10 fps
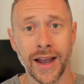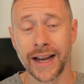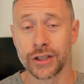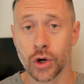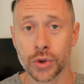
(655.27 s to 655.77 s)

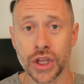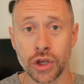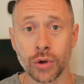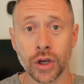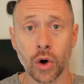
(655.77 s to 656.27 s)
I don't
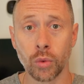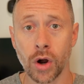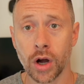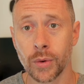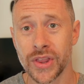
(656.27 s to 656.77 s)
think you can go
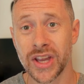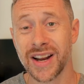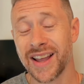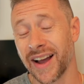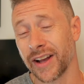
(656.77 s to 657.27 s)
wrong with
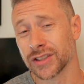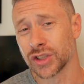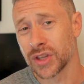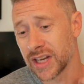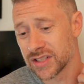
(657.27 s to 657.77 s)
it. I
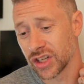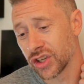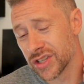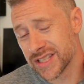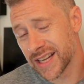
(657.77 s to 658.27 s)
also think it's a
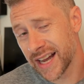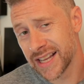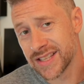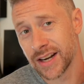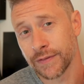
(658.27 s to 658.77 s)
good
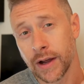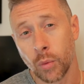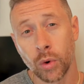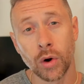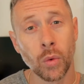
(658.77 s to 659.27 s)
size that if I
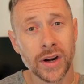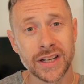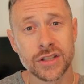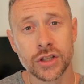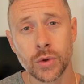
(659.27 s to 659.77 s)
were
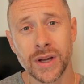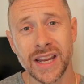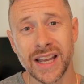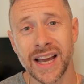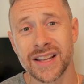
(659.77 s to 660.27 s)
wanting to do
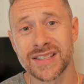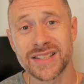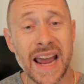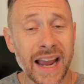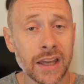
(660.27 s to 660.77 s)
any kind of
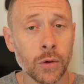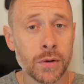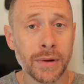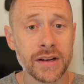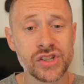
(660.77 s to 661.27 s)
stacking
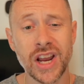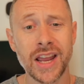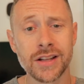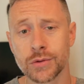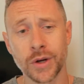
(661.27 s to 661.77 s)
with my chains,